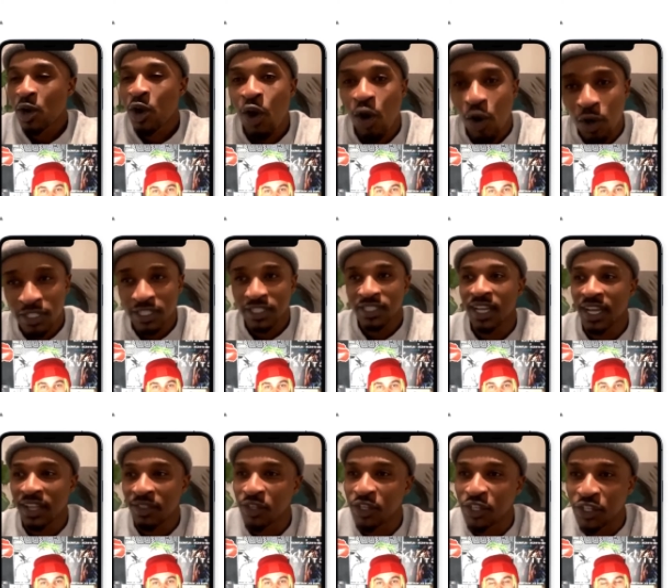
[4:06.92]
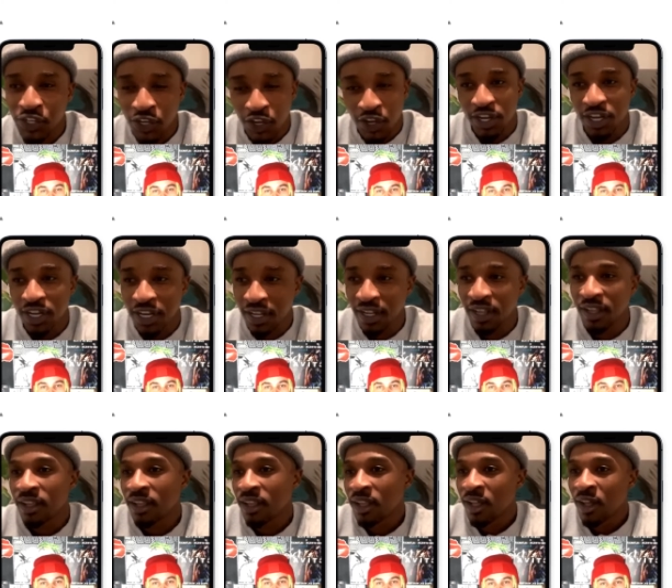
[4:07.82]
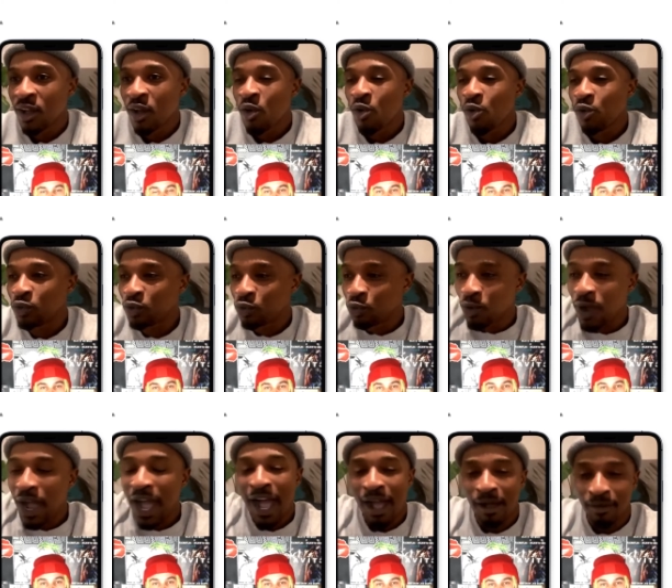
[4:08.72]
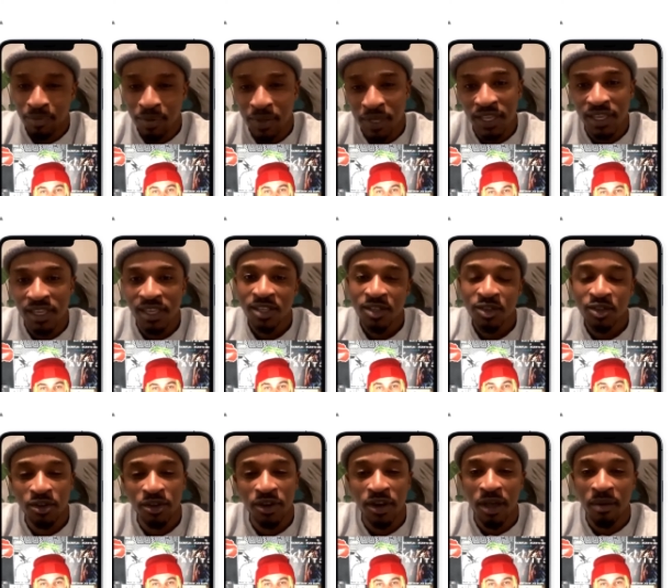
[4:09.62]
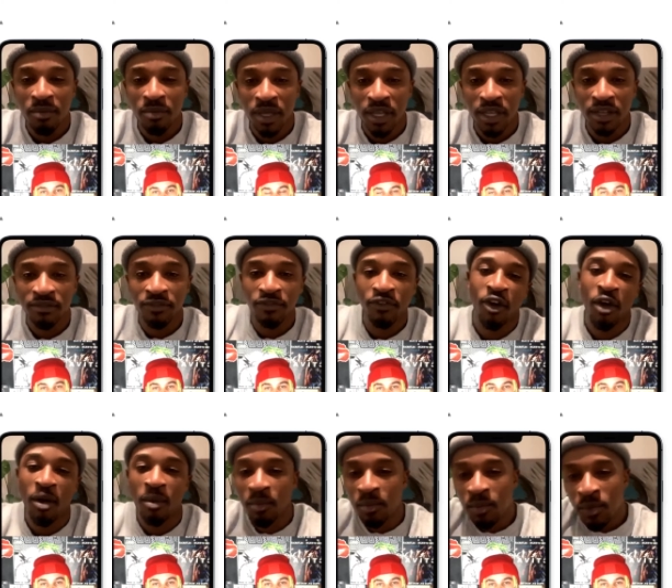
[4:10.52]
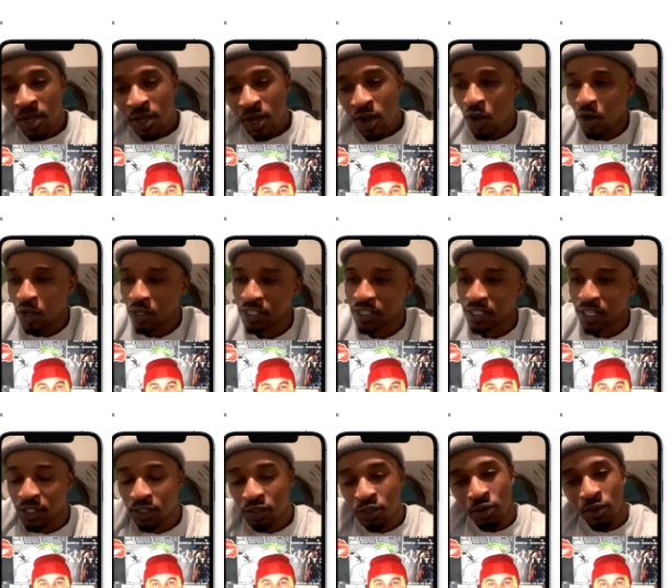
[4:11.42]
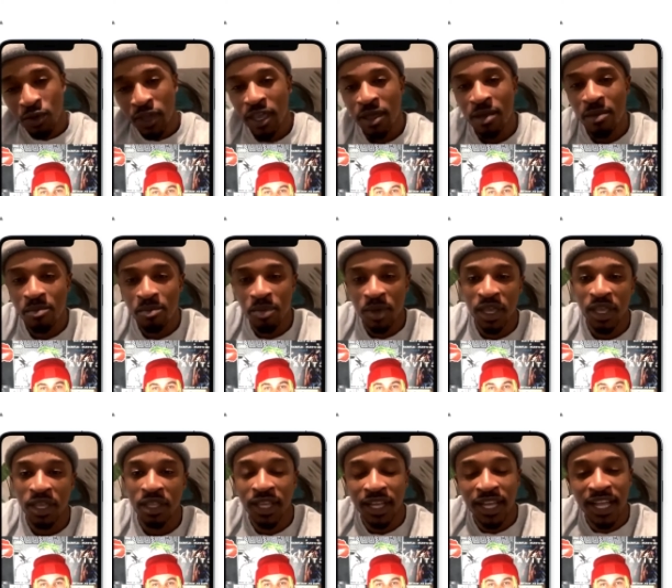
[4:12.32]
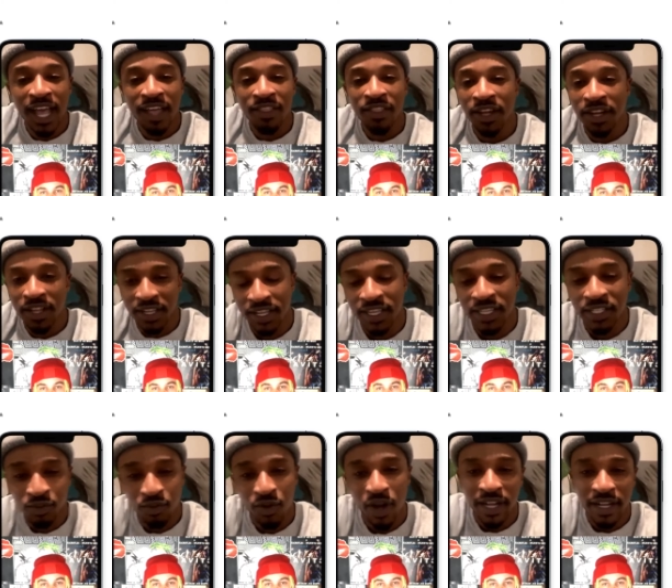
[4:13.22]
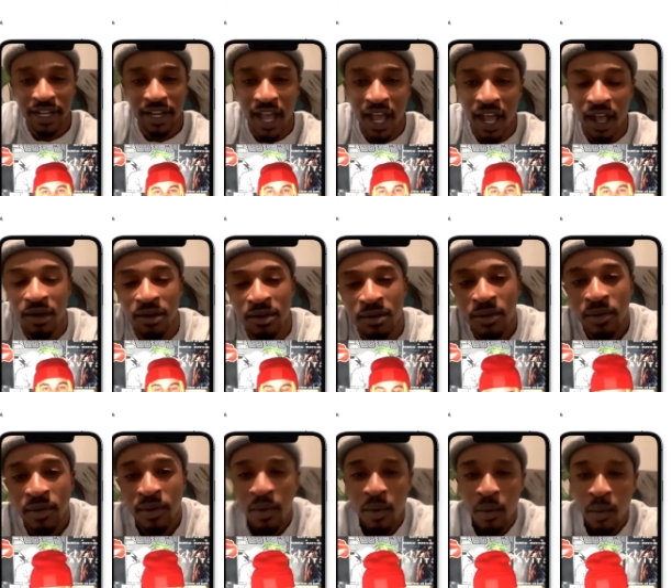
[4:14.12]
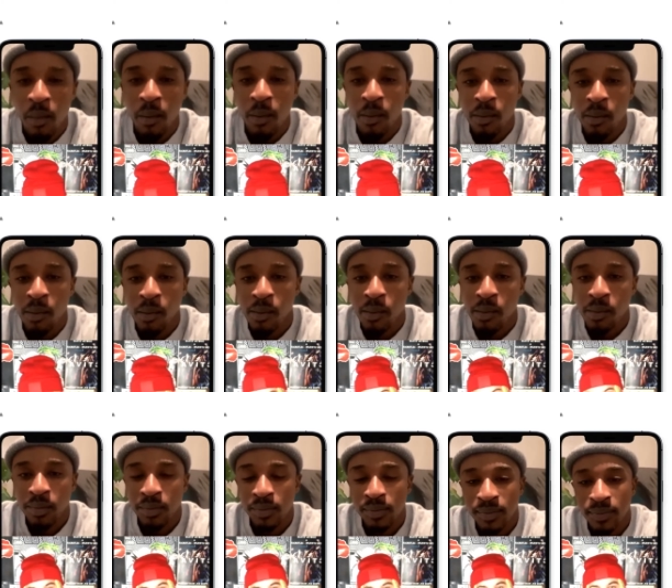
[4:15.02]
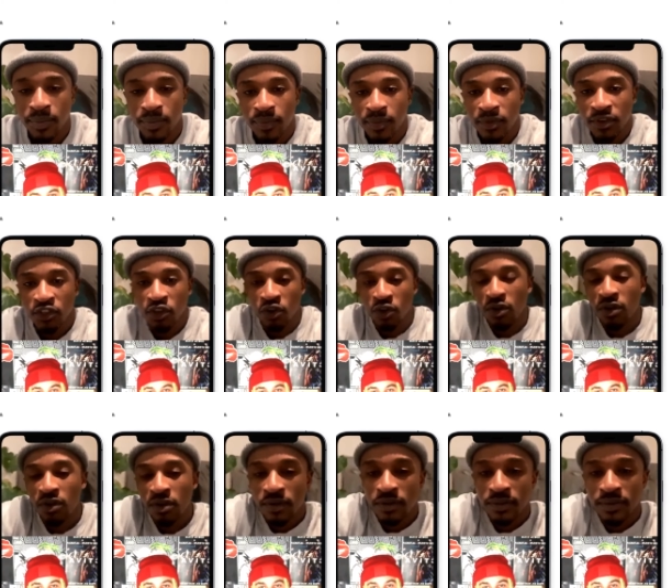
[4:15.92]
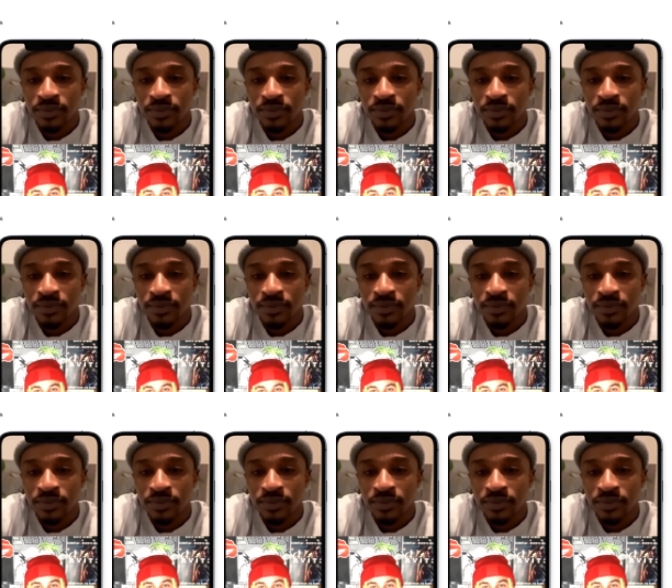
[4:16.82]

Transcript: Costa, the journey Usugabi, you know what I mean, from Costa to him being the guy that he is right now. Yeah. Sure.